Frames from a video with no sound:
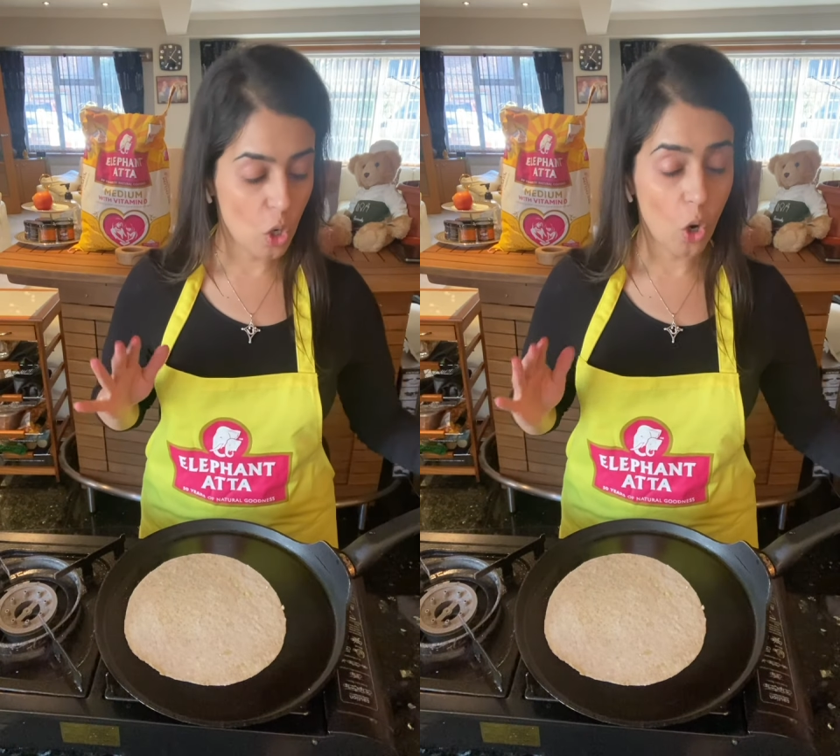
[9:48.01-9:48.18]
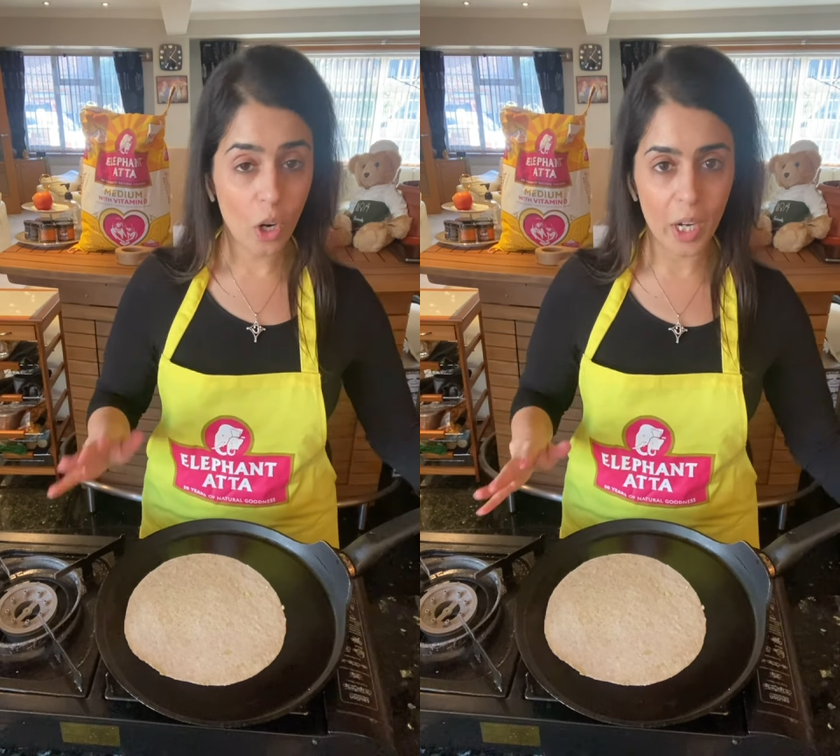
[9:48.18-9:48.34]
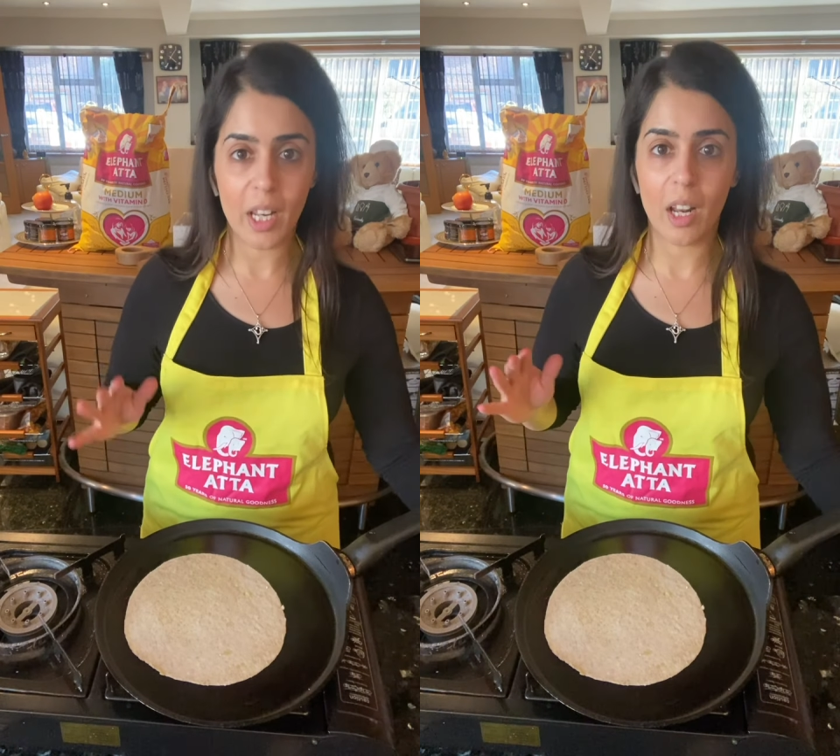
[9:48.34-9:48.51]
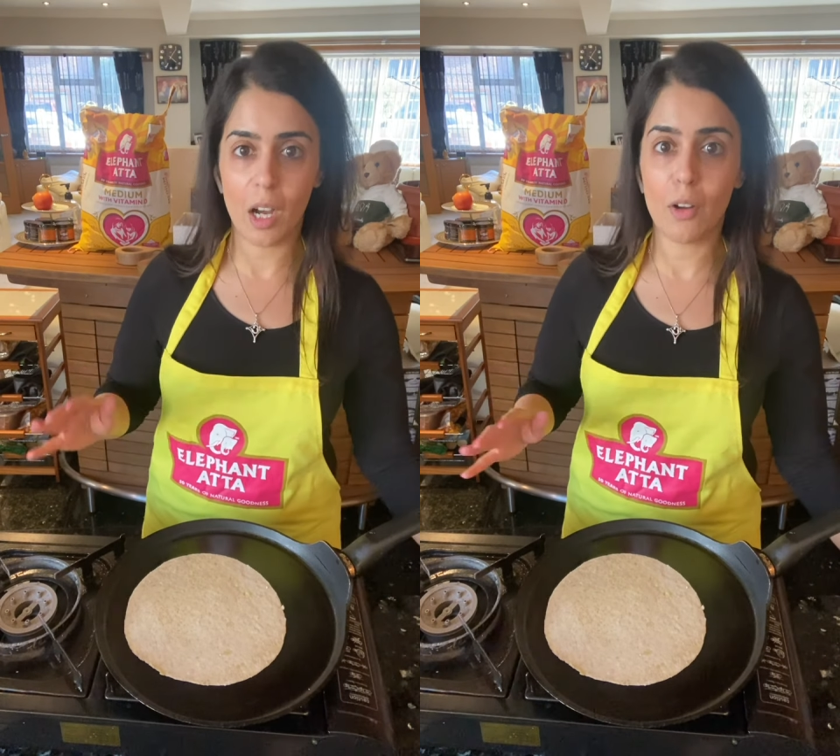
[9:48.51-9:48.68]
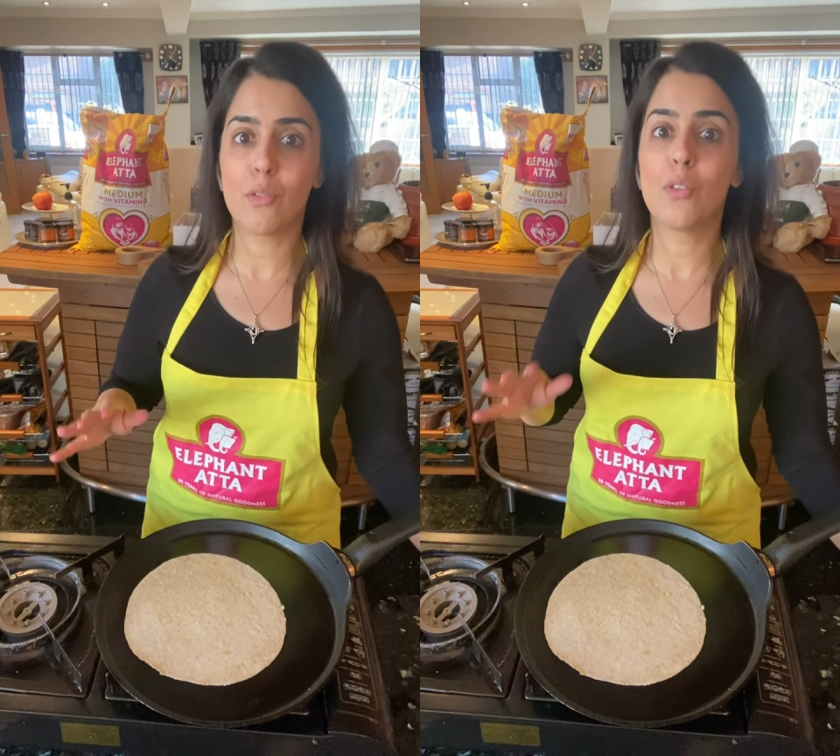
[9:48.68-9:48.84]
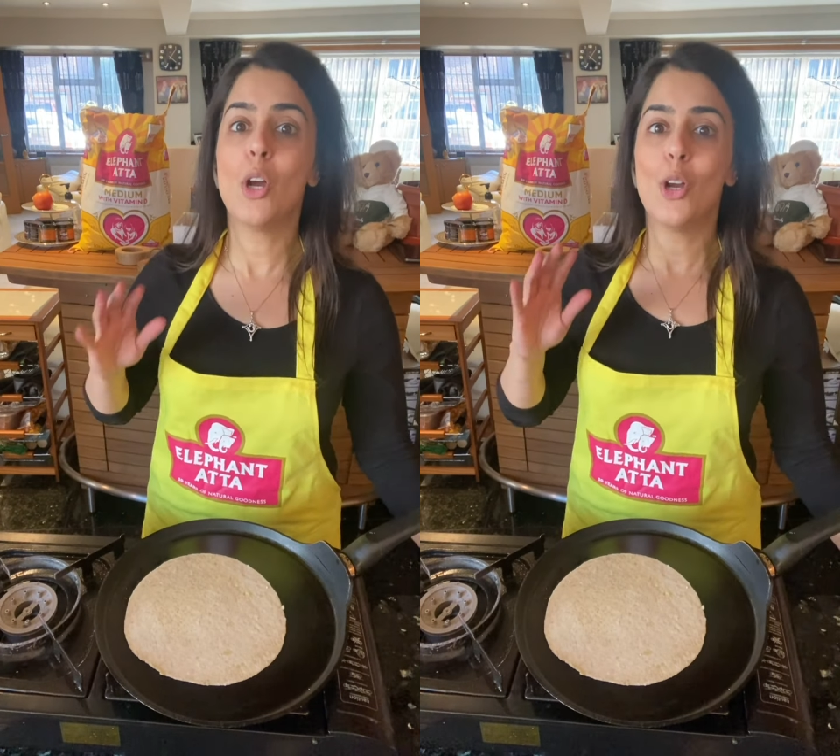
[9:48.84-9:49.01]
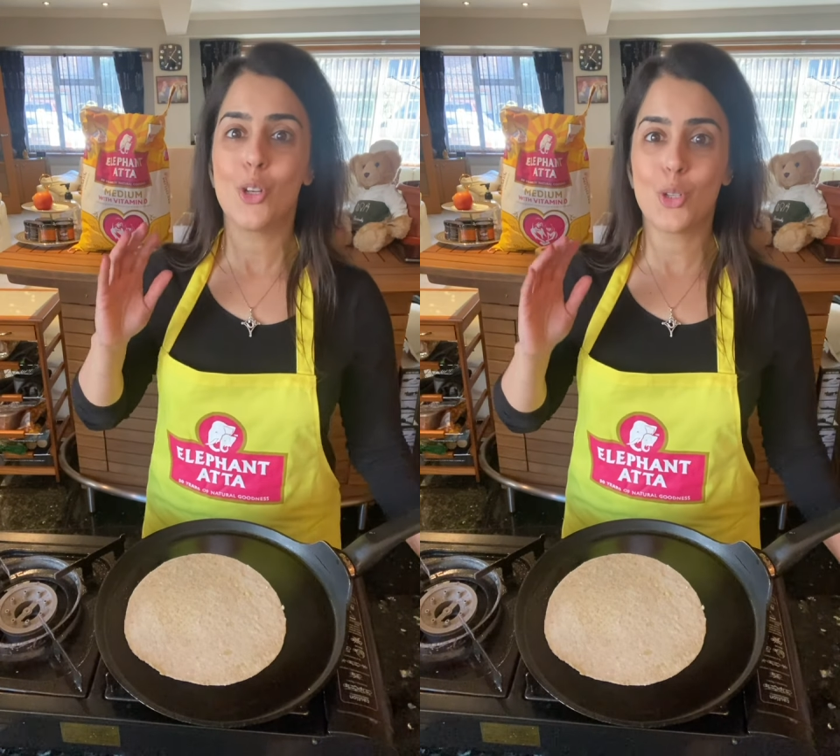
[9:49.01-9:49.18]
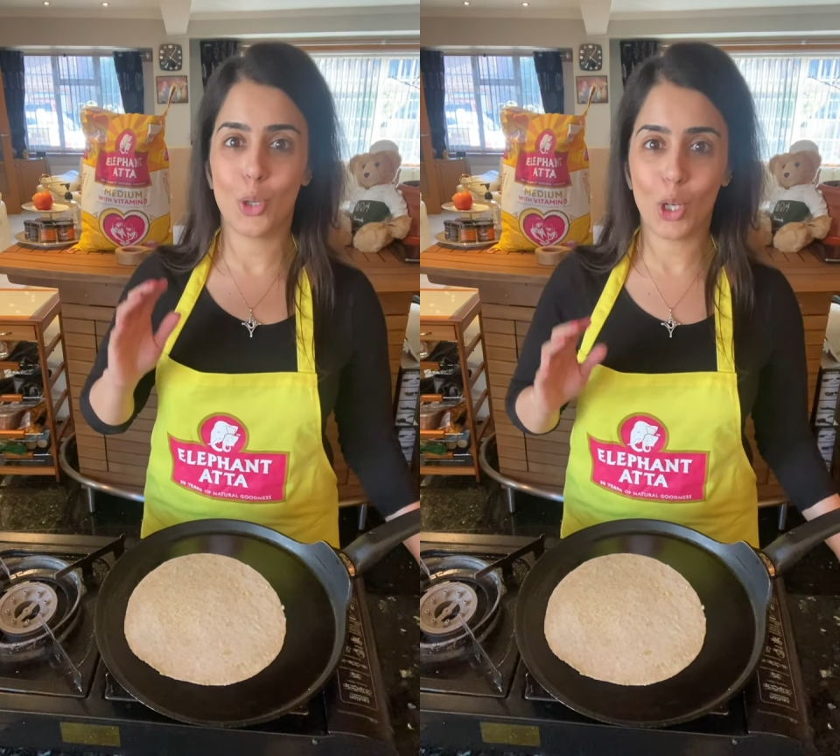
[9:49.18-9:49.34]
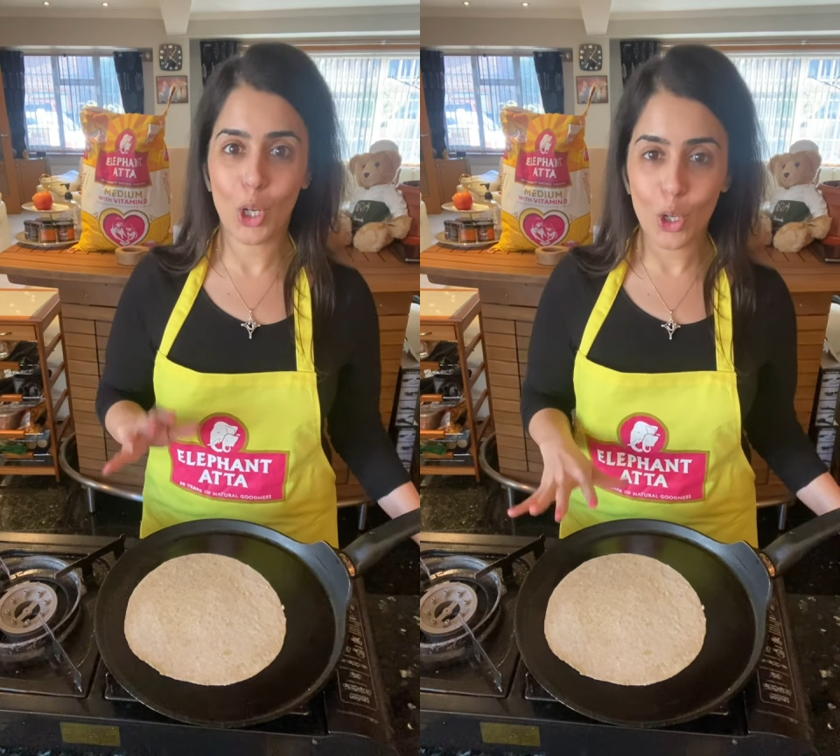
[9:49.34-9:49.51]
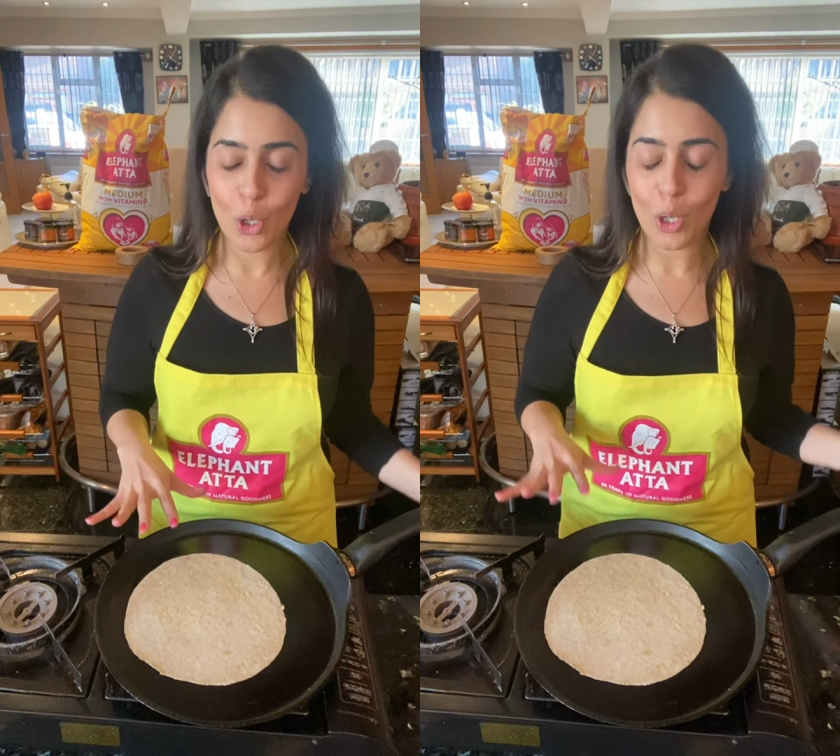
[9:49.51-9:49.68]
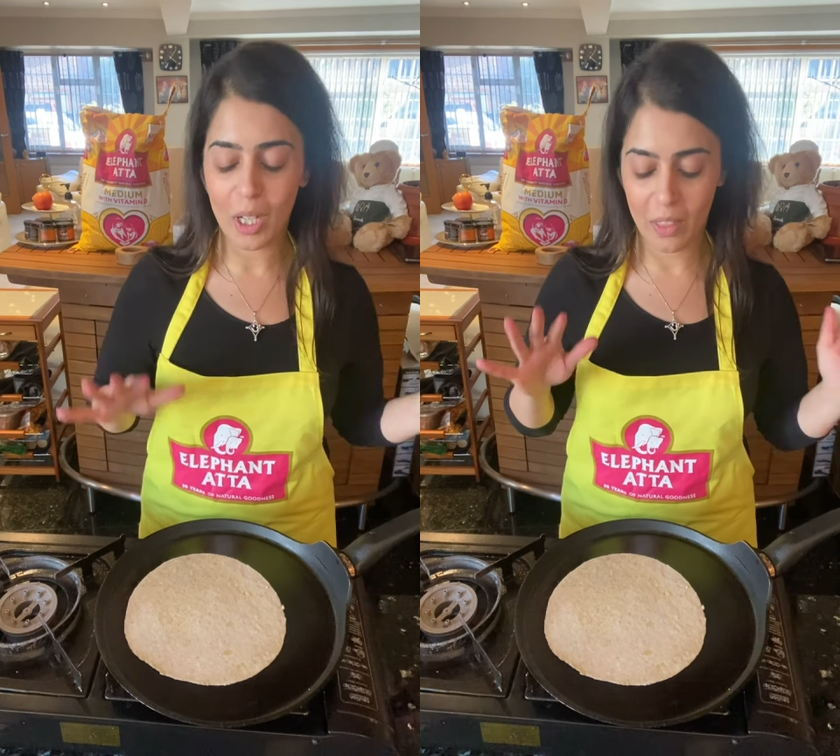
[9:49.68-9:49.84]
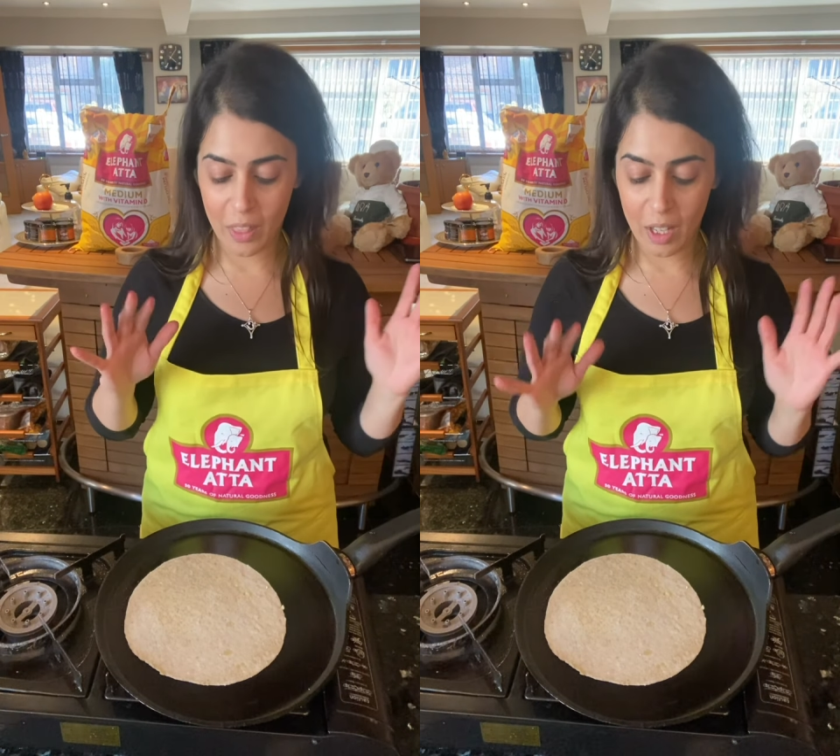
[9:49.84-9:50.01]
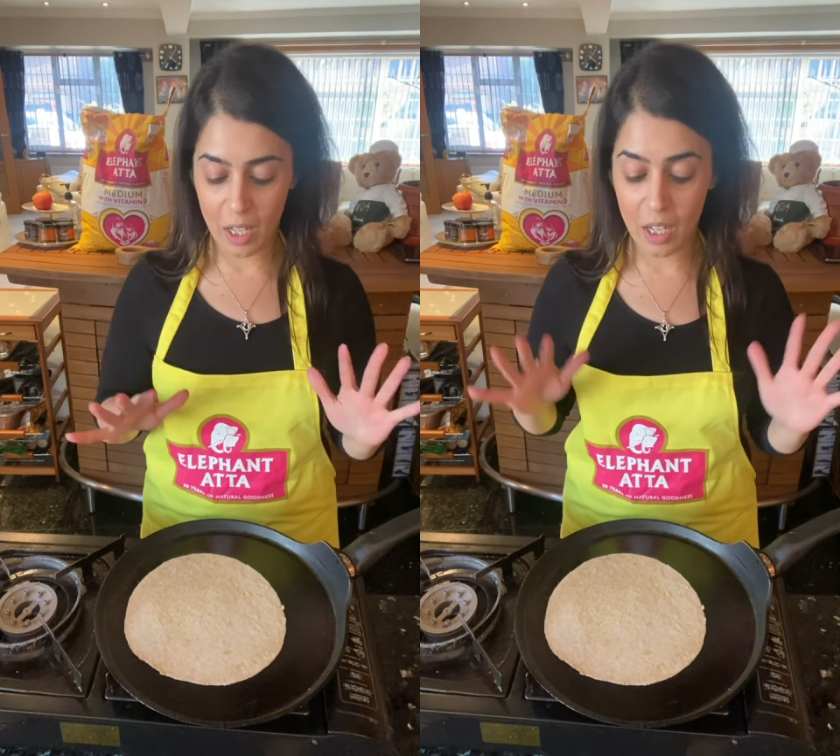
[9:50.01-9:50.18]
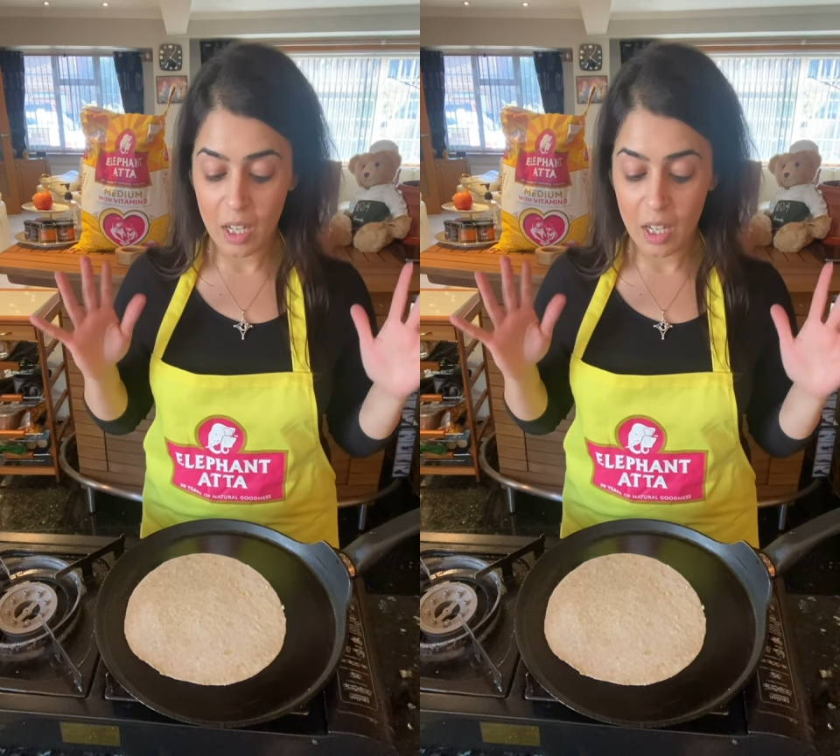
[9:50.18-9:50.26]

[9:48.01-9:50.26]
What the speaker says: hot enough to cook the